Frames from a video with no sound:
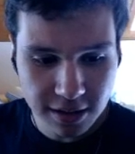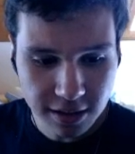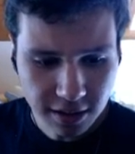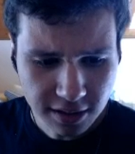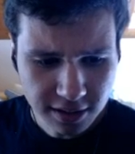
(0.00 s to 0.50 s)

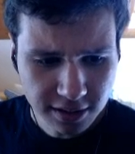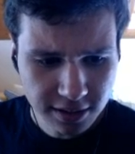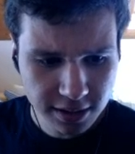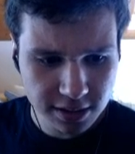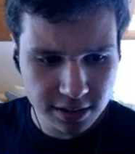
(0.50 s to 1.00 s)

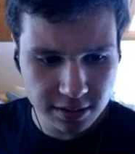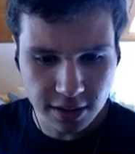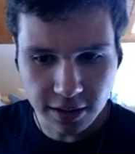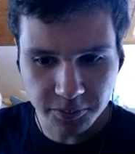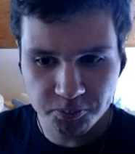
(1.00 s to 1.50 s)
And,
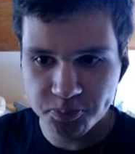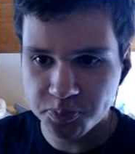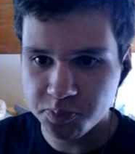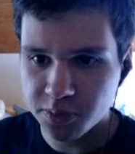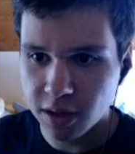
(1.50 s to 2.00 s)
yeah.
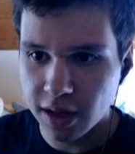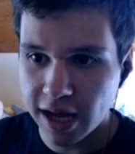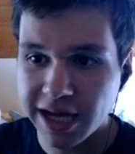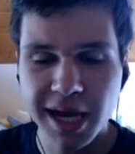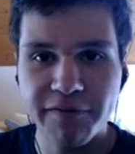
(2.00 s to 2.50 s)

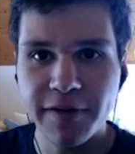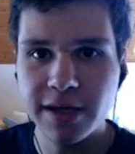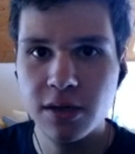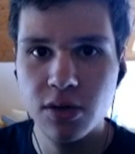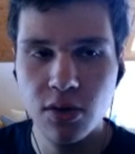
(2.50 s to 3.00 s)
Actually, I think
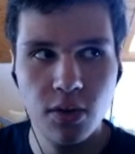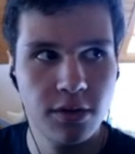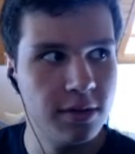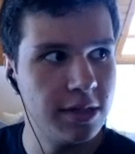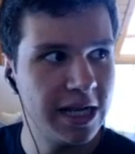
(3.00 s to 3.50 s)
the new